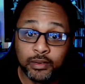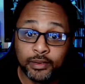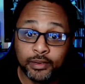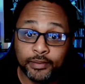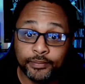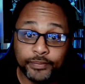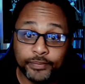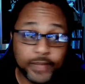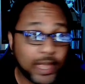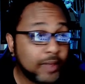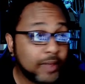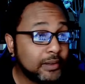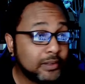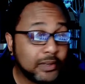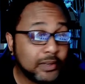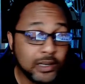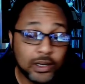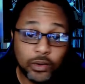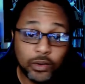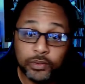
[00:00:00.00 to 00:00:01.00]
They,
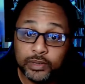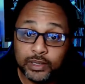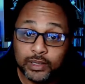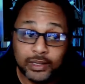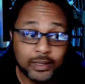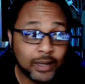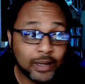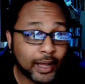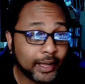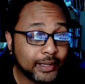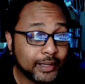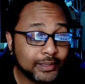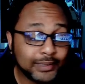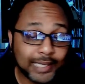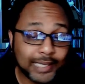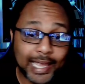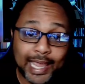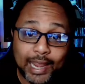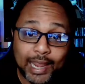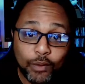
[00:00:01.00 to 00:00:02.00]
you know, like, cause
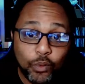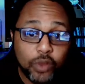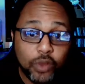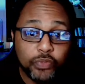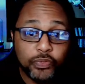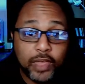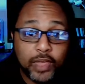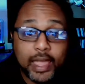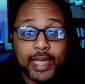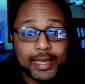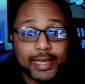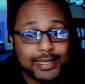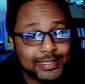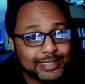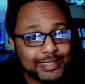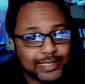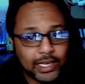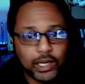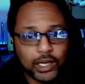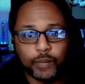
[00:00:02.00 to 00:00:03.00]
everything is
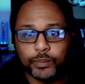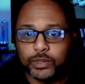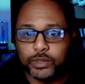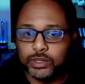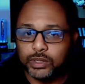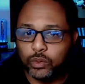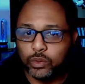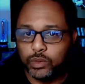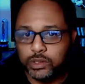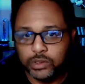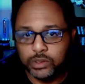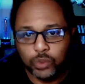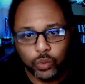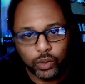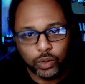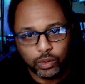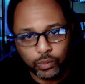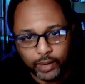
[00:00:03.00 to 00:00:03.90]
set up in Sony's corner